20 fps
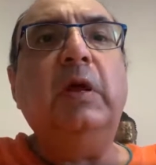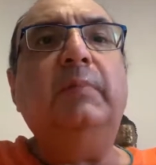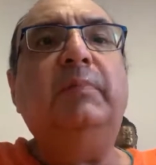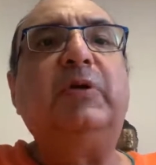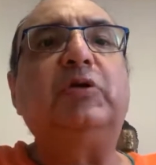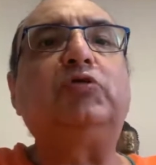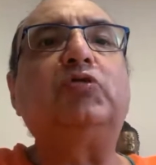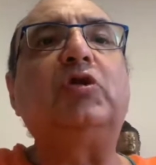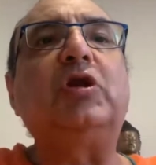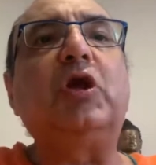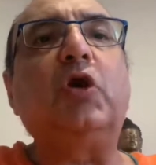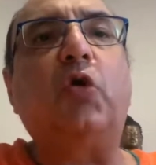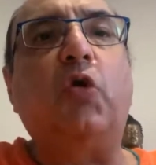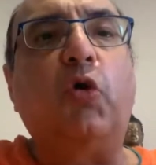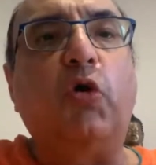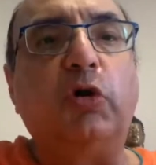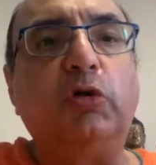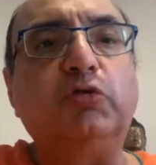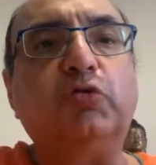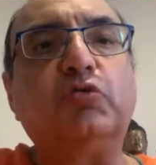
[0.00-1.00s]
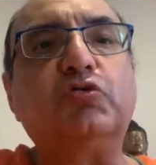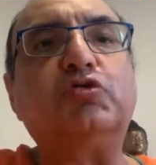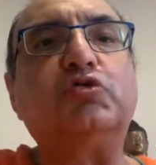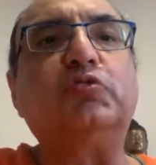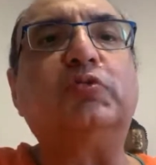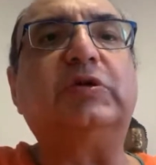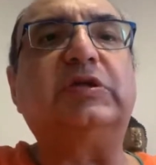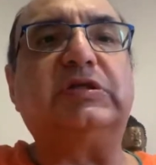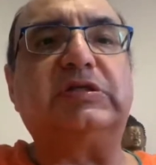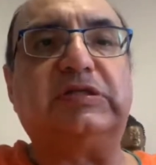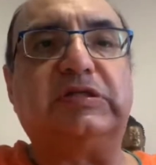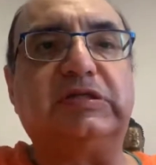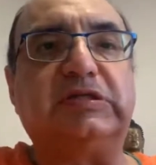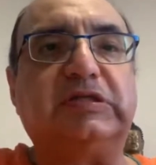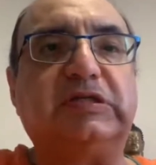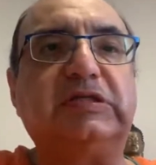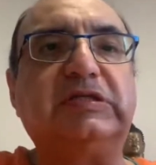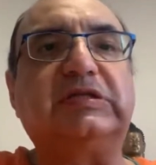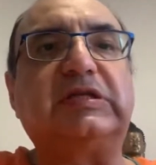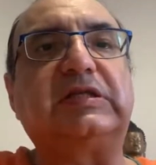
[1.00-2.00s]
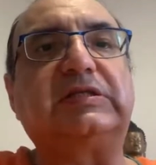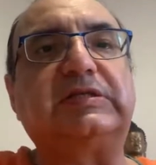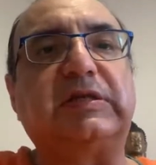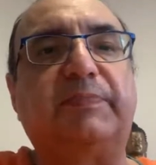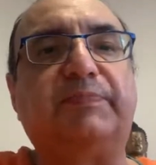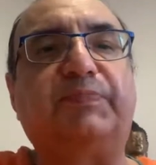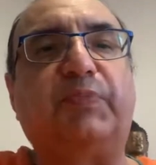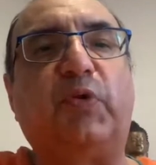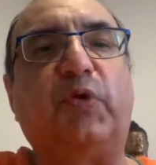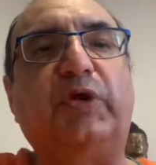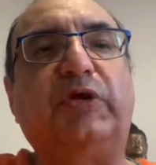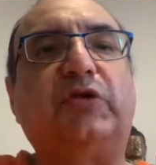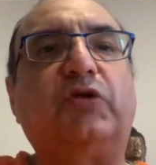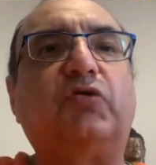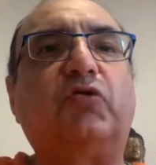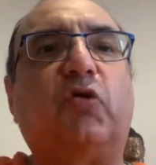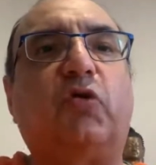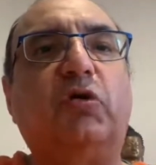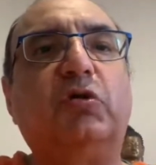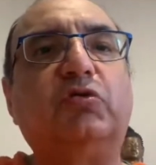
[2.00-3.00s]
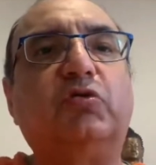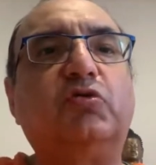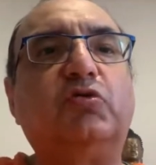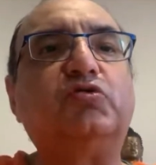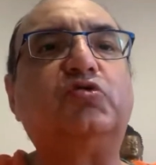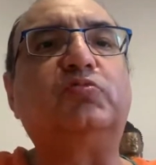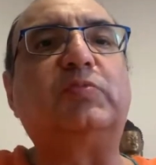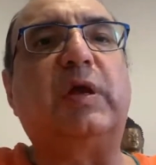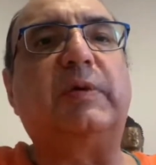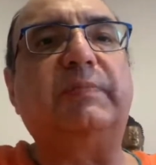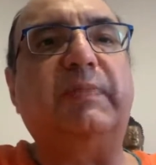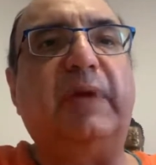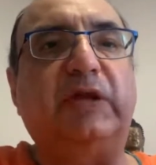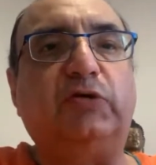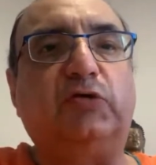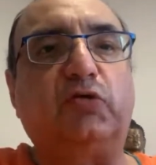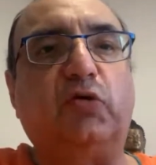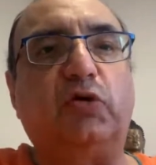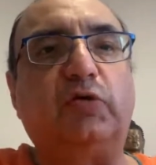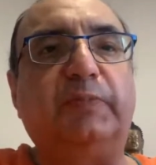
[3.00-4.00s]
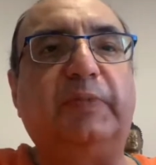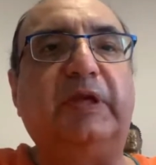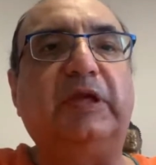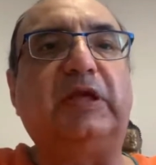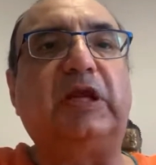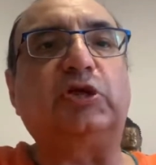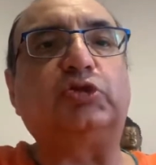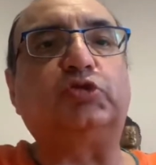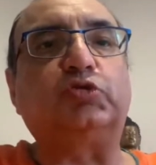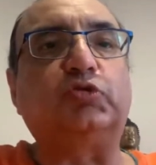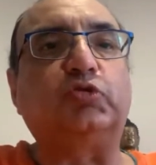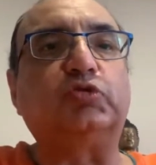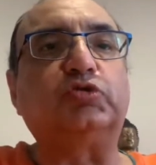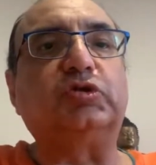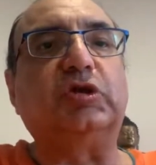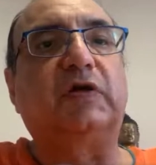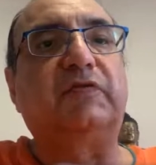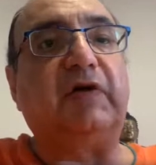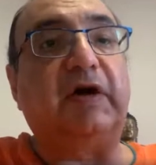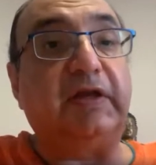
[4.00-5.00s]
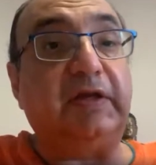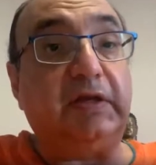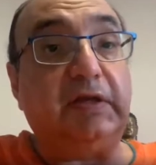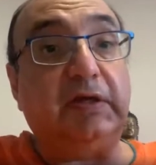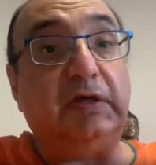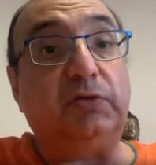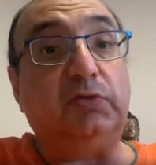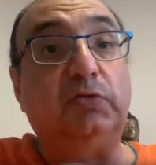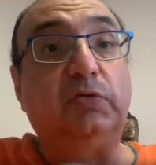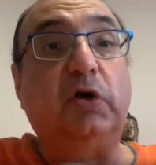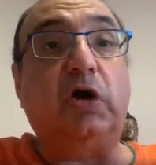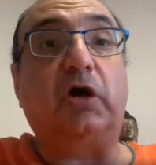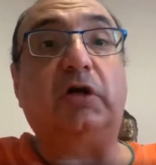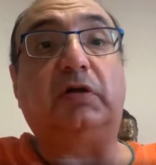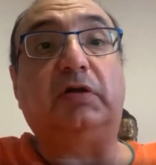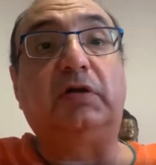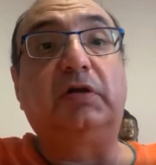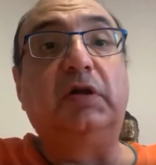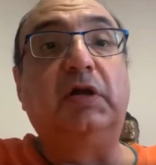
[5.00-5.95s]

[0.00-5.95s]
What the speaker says: But today, all those who were assistants at some point, or all those whom I mentored, be it Ashutosh Gavarikar, who got